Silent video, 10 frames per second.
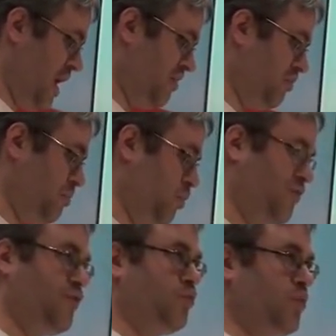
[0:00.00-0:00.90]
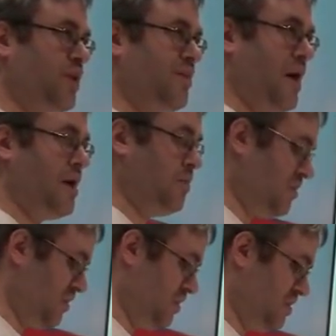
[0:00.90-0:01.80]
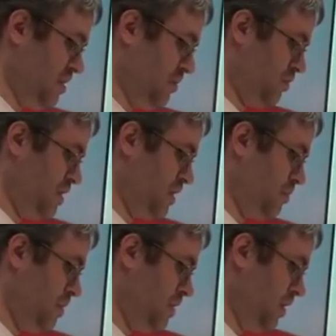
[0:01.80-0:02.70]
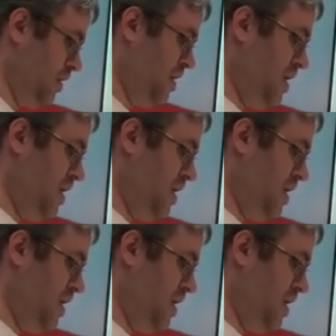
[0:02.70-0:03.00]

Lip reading: and support for realignment in the Democratic Party.